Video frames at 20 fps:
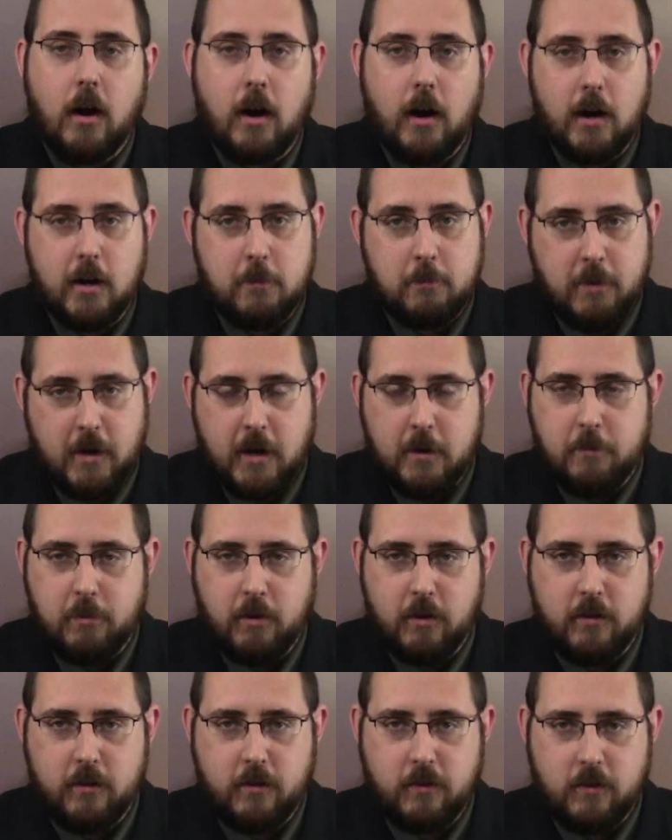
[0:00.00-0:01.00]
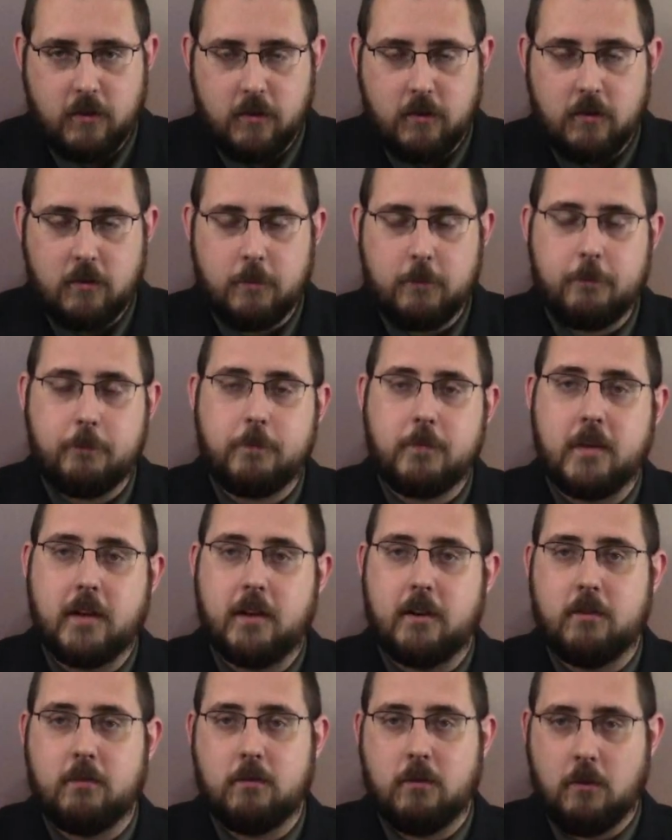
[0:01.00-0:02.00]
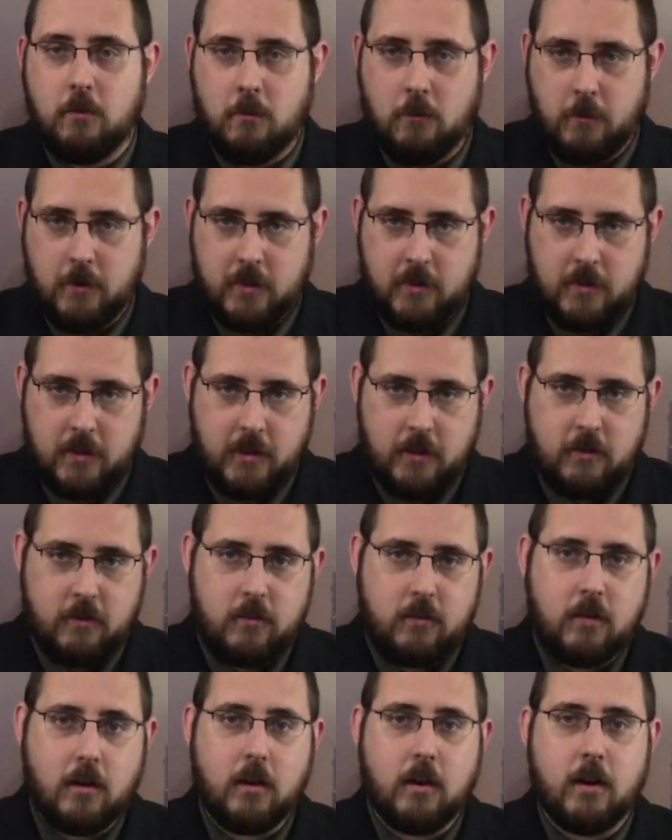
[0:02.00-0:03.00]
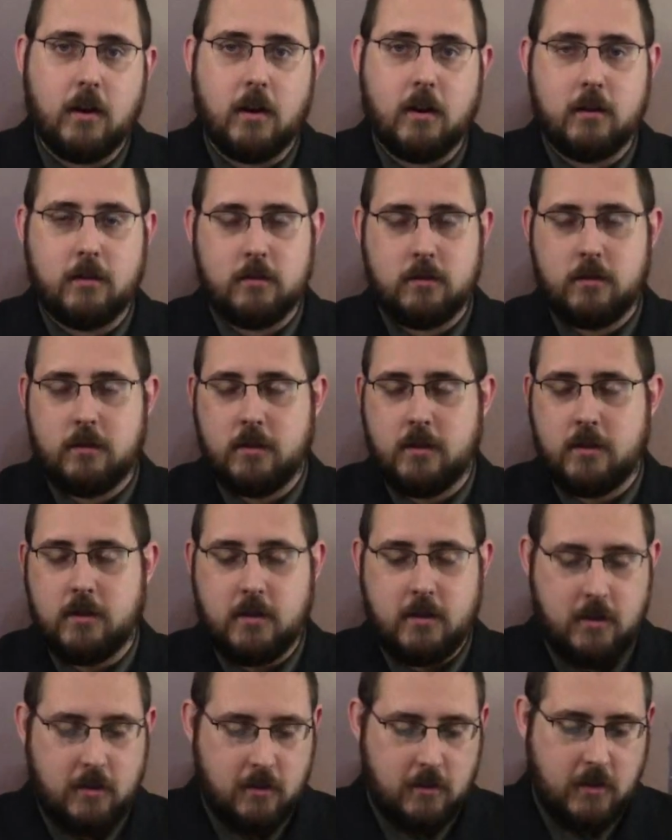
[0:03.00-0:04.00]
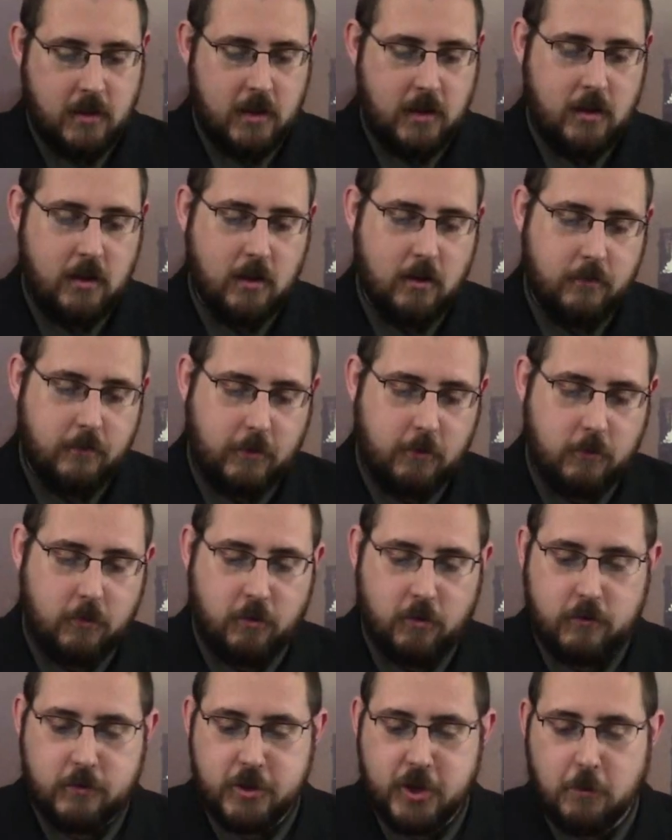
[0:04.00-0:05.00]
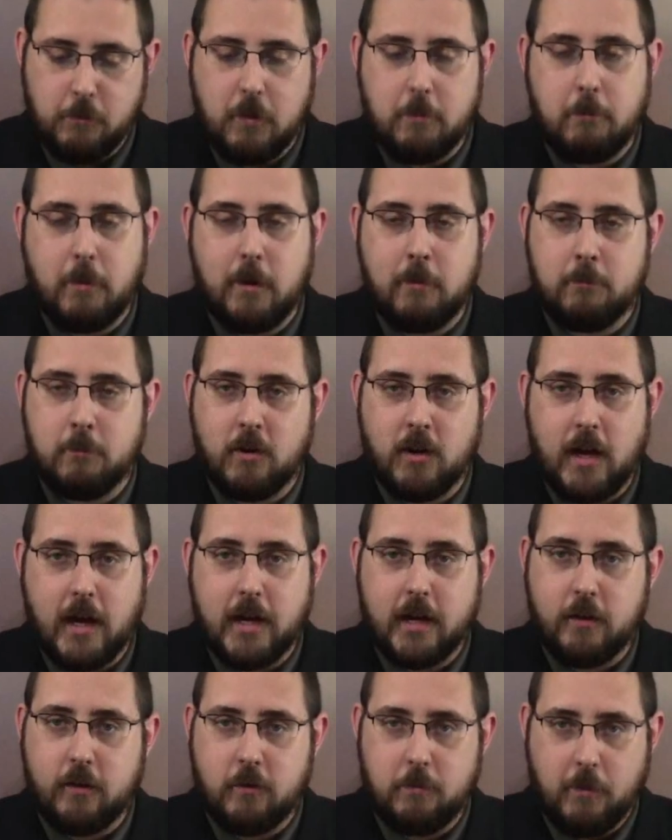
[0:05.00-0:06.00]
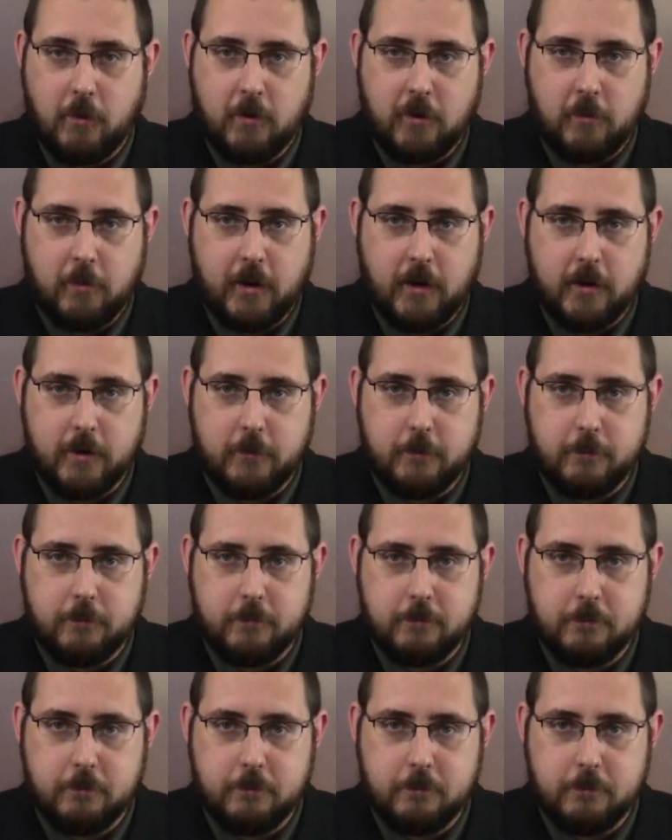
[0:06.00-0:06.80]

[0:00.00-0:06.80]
on bond purchases. Now, with this, the Federal Reserve Chairman Ben Bernanke spoke about it.